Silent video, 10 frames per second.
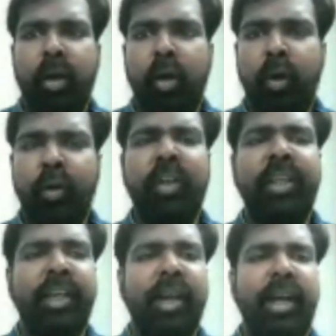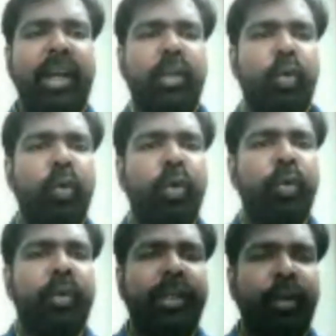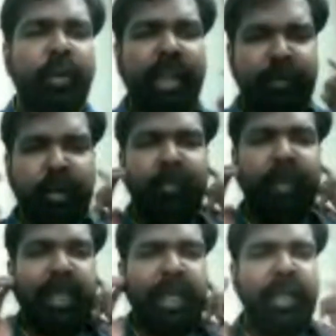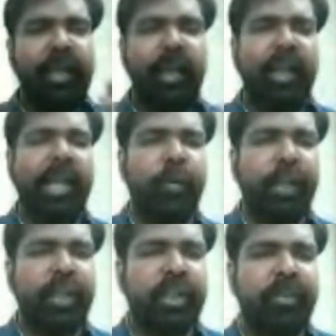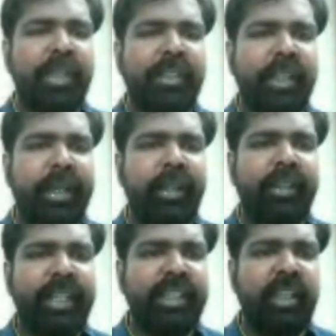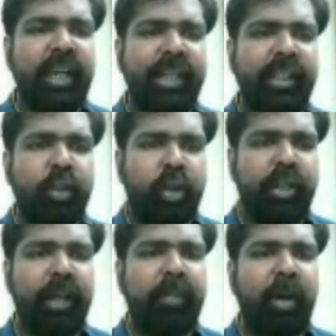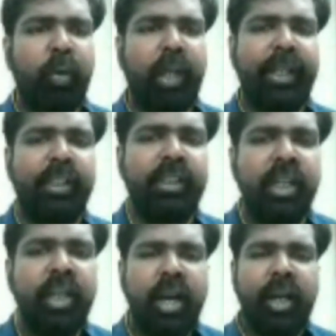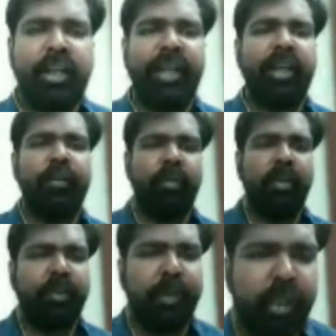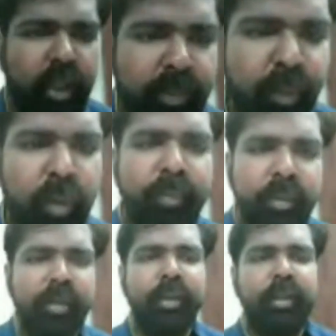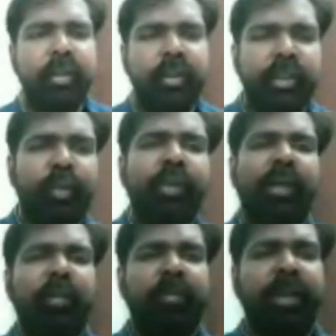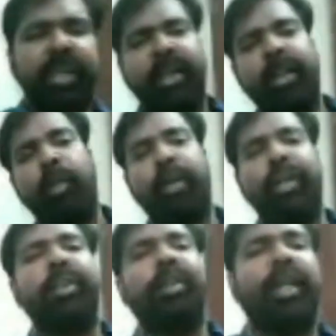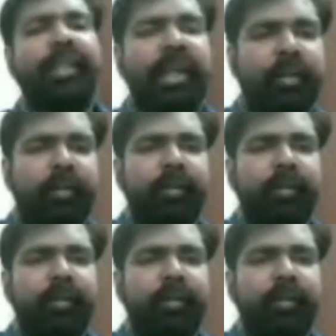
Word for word: already i had told you that you never begin an annotation by saying these lines or the above lines are taken from this particular form you never begin an annotation like that